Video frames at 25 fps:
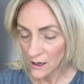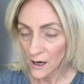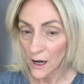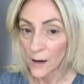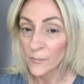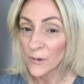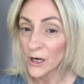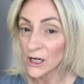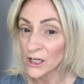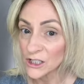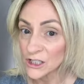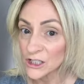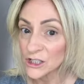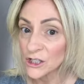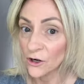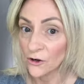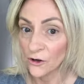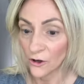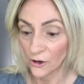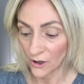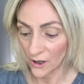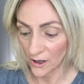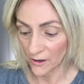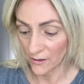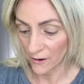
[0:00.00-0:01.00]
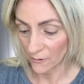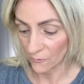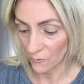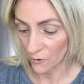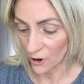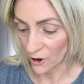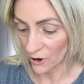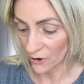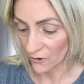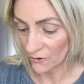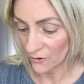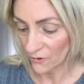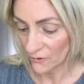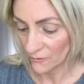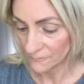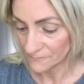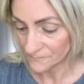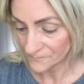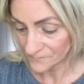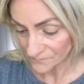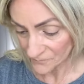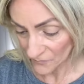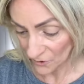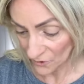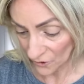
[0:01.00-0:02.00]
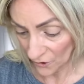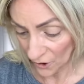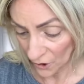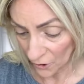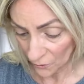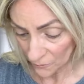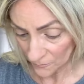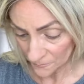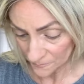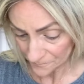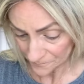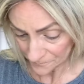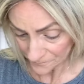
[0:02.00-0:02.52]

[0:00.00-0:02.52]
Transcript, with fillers: I'm gonna show you how that works. So